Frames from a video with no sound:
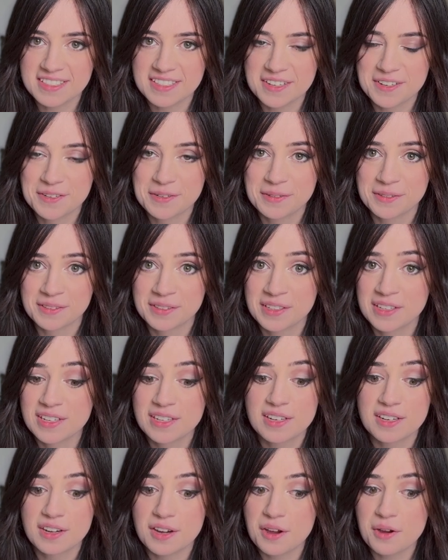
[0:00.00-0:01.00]

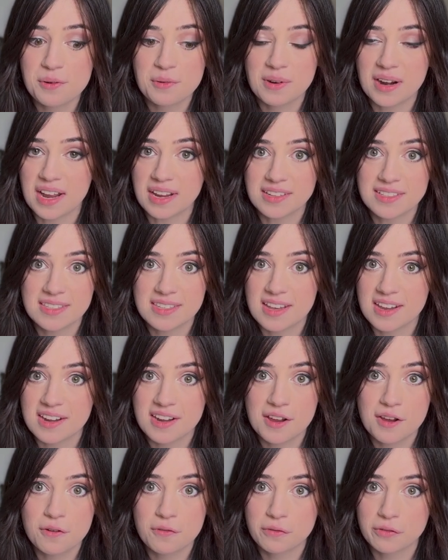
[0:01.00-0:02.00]
no rights and
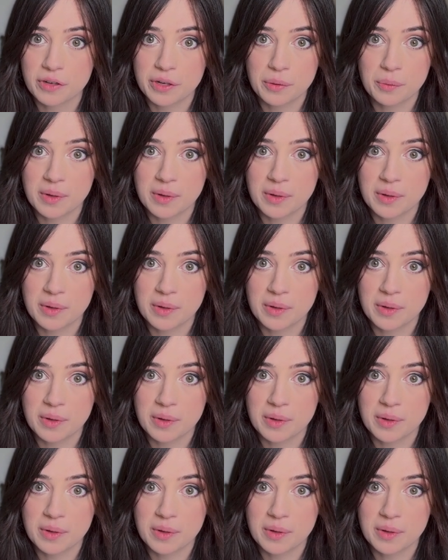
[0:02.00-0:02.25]
no free